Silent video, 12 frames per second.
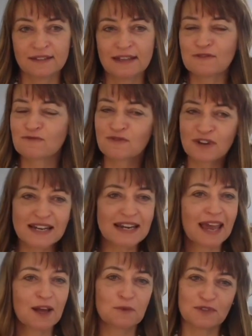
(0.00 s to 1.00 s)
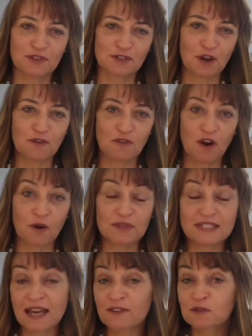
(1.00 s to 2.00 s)
It really helps the show grow
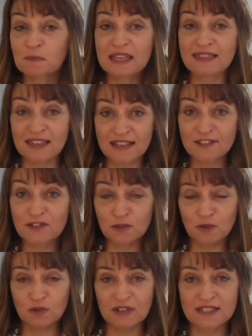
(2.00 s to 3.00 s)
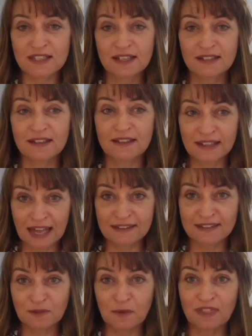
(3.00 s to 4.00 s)
and tells me these stories are
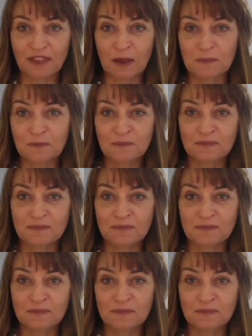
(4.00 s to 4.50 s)
landing with you.